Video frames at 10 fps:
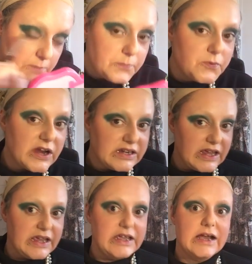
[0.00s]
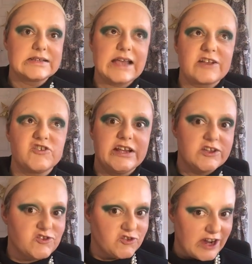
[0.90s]
Britney has actually
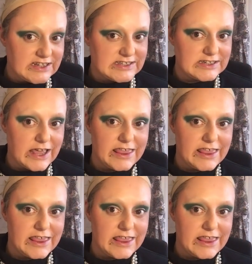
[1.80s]
addressed